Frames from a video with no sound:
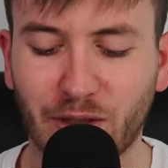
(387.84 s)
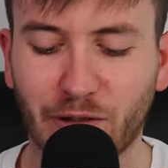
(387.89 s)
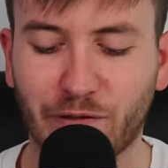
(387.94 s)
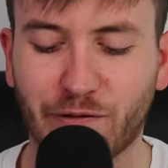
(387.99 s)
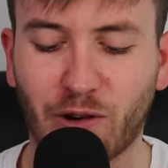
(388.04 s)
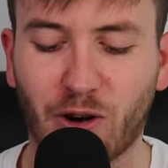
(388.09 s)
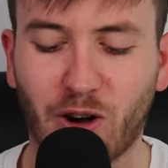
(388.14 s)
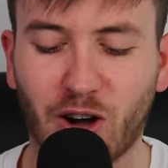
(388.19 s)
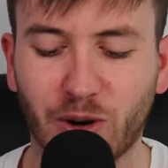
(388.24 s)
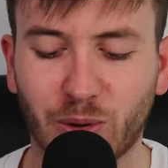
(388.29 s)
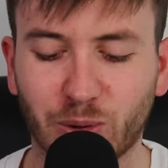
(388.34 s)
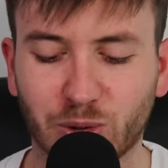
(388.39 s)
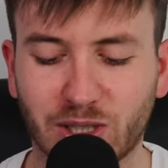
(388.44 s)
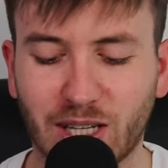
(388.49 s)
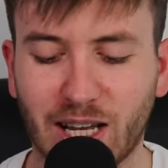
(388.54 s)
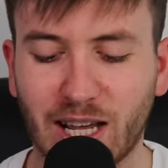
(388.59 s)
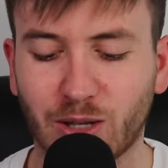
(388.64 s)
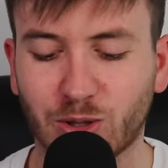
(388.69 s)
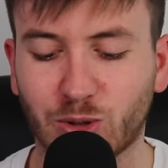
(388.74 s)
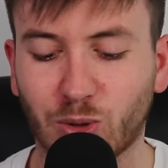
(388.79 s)
the finals
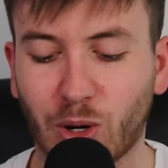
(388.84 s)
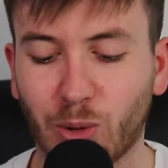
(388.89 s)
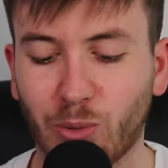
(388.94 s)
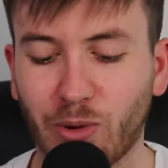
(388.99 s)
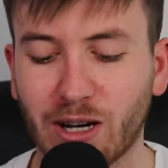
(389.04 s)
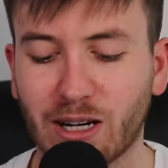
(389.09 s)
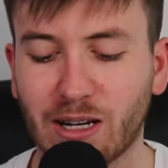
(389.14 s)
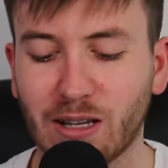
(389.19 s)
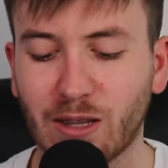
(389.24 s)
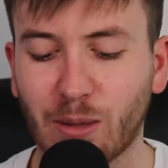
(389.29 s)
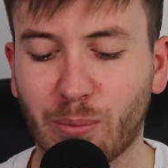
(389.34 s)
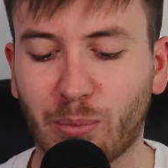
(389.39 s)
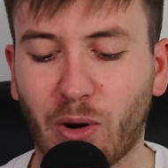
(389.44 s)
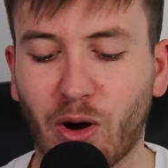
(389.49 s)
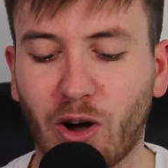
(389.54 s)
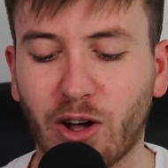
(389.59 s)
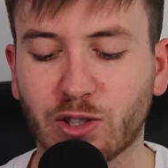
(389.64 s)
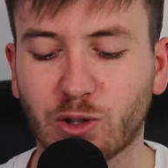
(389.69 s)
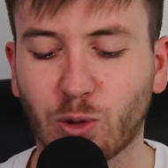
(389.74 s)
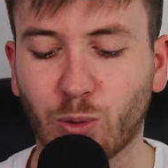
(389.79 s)
now. So I reckon the
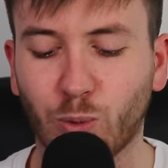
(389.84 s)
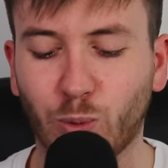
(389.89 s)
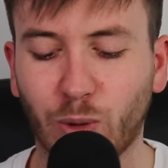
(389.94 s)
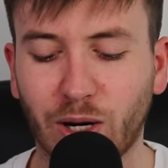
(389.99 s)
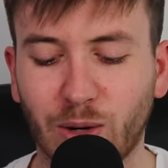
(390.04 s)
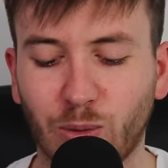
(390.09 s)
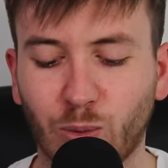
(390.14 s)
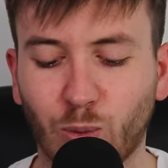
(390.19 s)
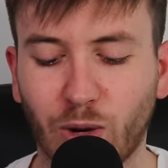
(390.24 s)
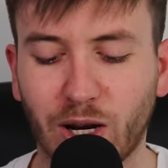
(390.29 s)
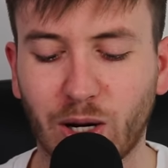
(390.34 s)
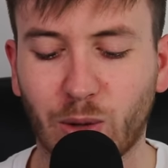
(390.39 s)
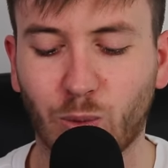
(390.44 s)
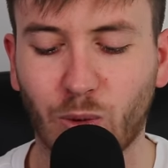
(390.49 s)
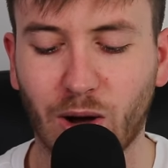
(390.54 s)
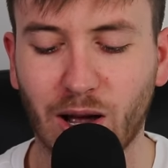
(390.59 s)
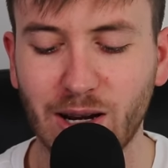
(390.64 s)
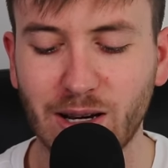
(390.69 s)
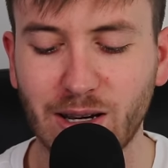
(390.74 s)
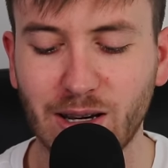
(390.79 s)
Pies will win week
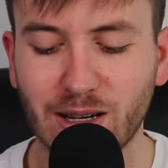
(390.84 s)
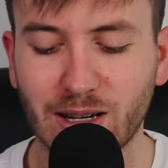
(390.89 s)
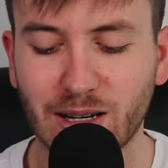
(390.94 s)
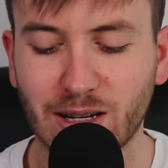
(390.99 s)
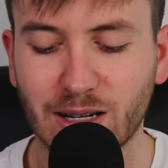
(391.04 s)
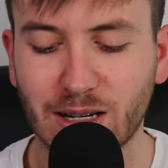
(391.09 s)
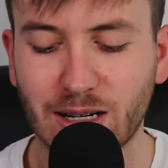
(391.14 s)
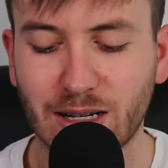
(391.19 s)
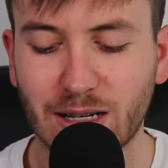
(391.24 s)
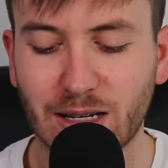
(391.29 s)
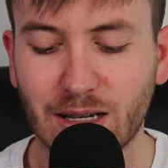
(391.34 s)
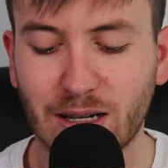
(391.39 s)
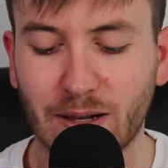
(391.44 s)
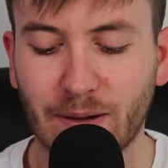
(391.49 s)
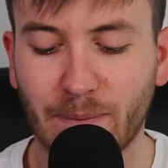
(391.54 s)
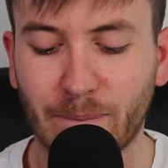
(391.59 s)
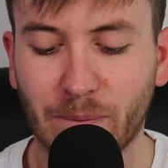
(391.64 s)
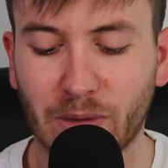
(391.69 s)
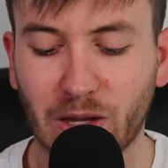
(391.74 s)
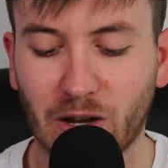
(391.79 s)
one.
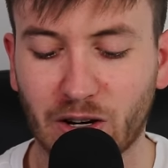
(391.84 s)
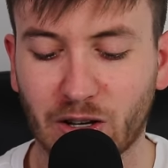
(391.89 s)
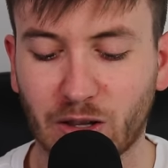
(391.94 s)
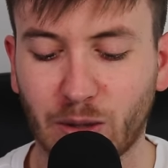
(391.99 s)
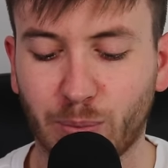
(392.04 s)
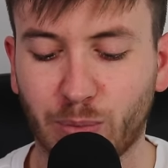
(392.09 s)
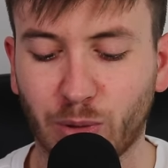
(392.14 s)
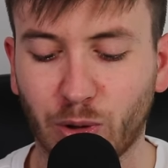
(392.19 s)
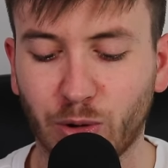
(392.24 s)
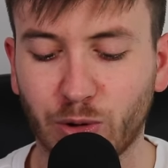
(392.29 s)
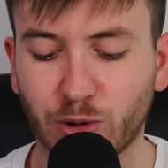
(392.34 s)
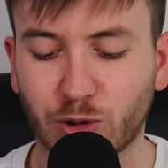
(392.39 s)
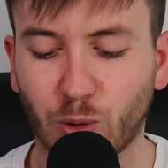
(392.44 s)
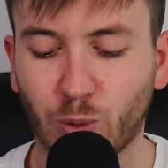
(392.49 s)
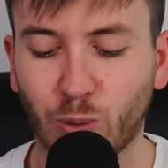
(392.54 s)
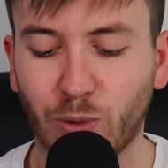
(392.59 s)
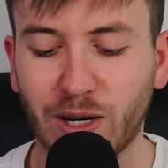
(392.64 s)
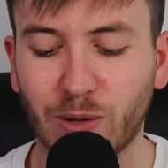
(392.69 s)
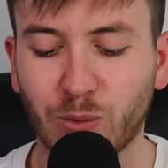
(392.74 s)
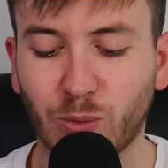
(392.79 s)
I reckon the Blues will
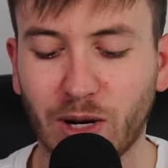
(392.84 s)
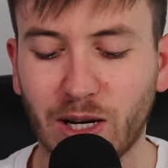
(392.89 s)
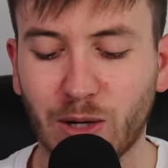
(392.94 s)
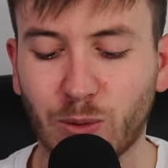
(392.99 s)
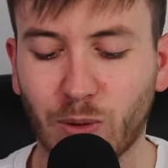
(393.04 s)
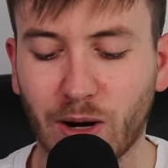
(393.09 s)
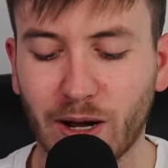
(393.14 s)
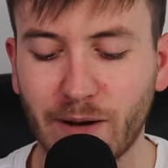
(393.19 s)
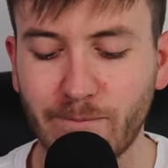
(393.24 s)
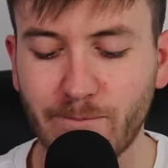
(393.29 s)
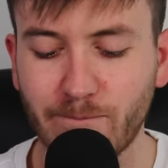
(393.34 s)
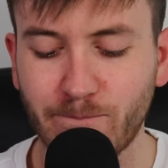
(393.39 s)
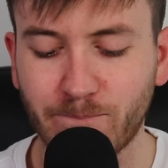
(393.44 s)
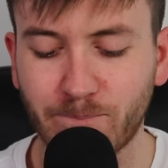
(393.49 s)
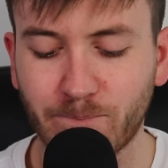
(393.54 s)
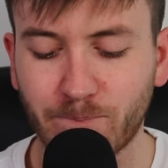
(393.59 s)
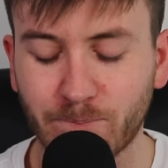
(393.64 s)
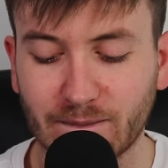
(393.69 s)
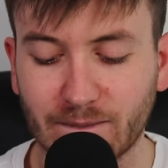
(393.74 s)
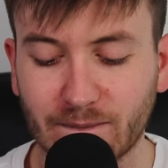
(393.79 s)
win week one.
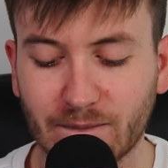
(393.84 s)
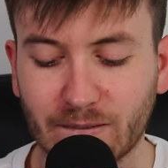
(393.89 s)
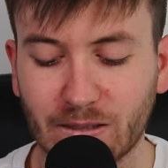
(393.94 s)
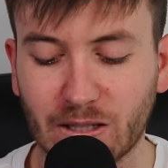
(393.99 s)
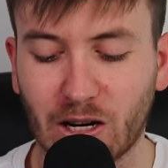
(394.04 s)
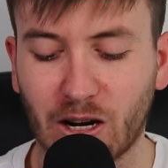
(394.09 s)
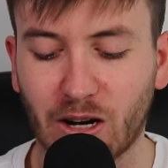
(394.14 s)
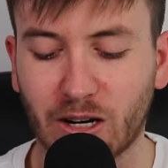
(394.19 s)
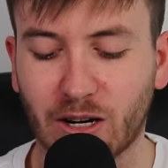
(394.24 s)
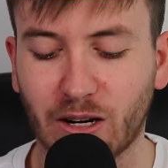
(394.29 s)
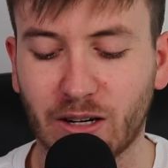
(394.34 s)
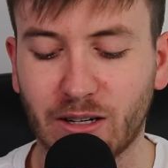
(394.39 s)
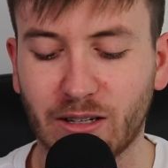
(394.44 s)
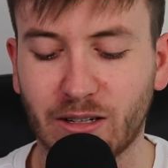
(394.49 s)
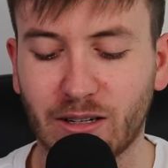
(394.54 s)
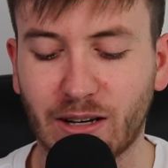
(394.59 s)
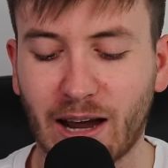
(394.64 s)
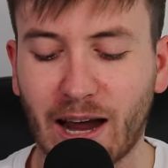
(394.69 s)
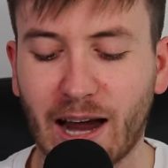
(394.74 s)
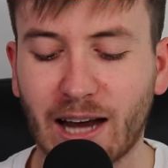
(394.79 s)
I reckon
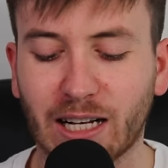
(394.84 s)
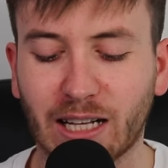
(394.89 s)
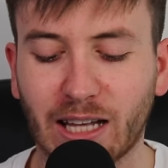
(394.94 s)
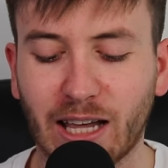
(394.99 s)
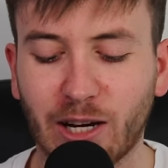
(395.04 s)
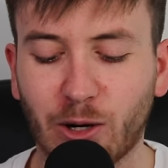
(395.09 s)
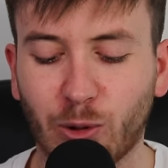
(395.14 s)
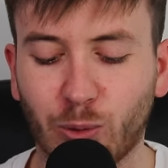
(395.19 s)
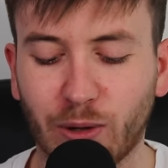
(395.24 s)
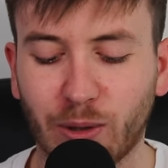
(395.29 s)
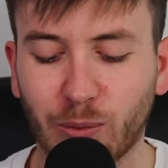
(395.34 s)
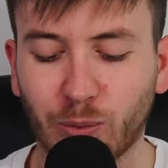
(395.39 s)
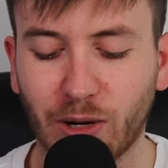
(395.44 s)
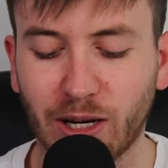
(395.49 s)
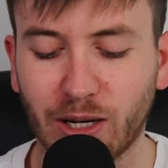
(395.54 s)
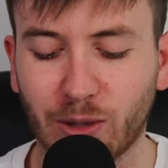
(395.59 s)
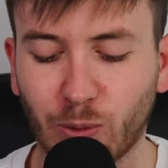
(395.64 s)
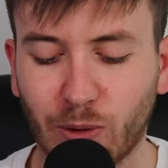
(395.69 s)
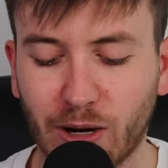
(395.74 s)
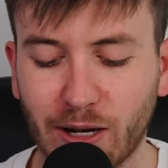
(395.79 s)
Adelaide will win
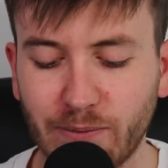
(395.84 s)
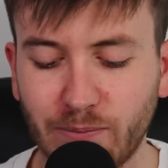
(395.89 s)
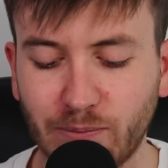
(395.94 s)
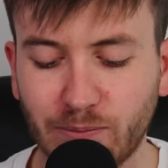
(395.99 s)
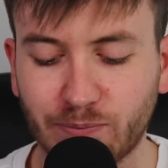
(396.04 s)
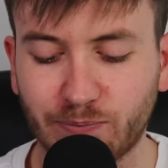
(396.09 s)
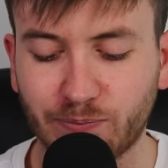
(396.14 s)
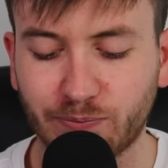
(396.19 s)
week one.